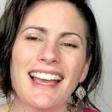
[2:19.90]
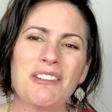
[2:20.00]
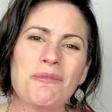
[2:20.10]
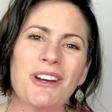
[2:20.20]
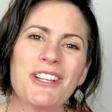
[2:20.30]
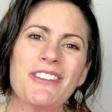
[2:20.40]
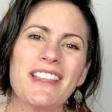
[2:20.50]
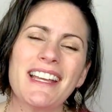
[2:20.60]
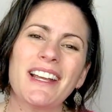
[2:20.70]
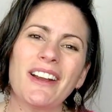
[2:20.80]
And while
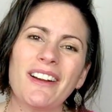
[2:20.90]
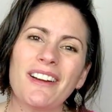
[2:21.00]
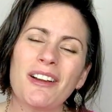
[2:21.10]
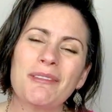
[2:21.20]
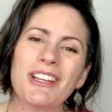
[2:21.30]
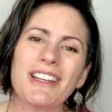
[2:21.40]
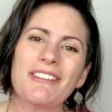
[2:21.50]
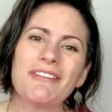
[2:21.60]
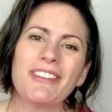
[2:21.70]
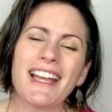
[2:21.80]
you're there, I'm going to
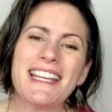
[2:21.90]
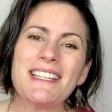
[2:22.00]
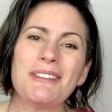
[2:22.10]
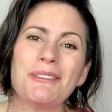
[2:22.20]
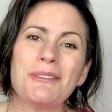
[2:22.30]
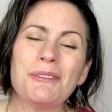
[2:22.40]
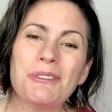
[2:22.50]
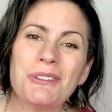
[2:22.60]
invite you